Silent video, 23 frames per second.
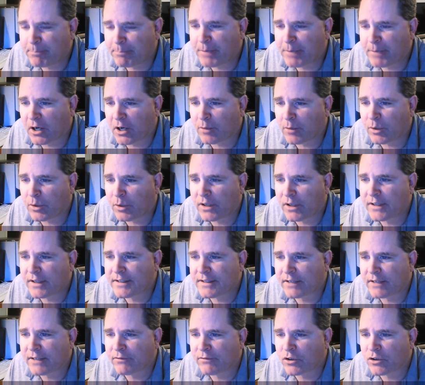Parable of
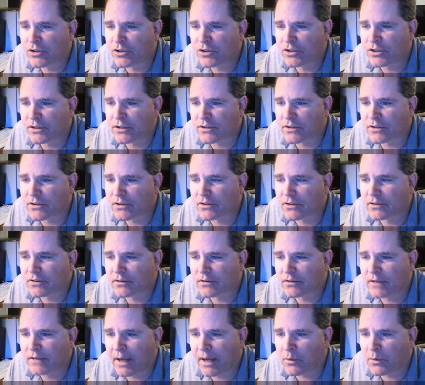the Ten Virgins.
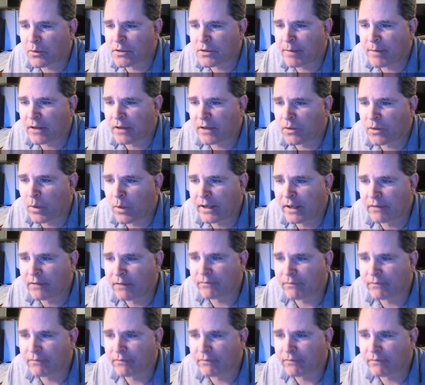That was about the wedding